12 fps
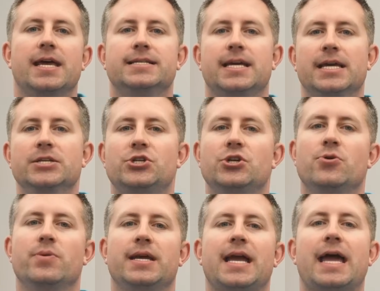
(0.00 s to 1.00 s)
his
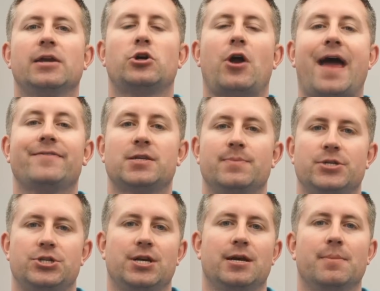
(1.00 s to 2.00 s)
ingenuity and
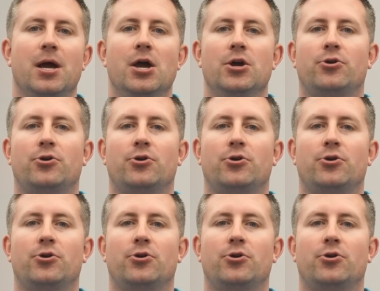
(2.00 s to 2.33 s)
craftsmanship